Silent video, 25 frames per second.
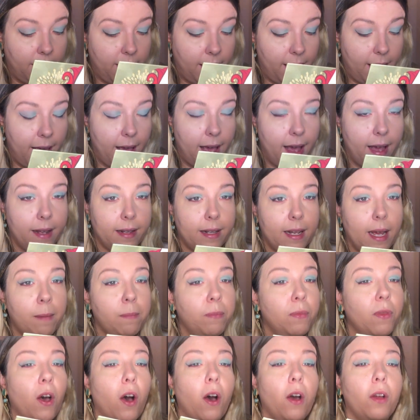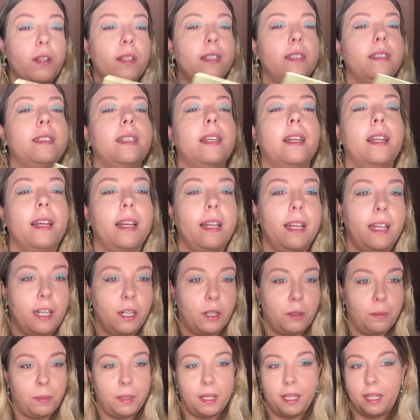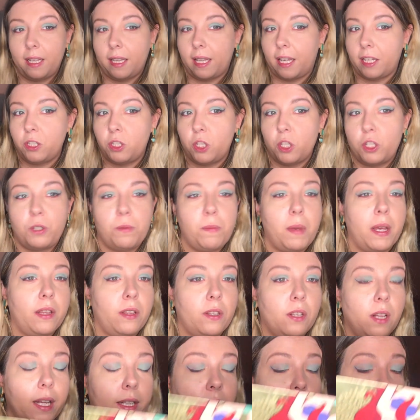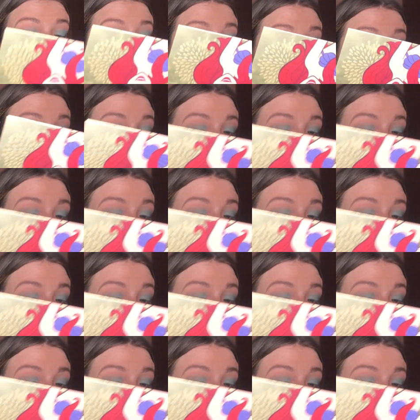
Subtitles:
and I'm not sitting here being like judgmental, like don't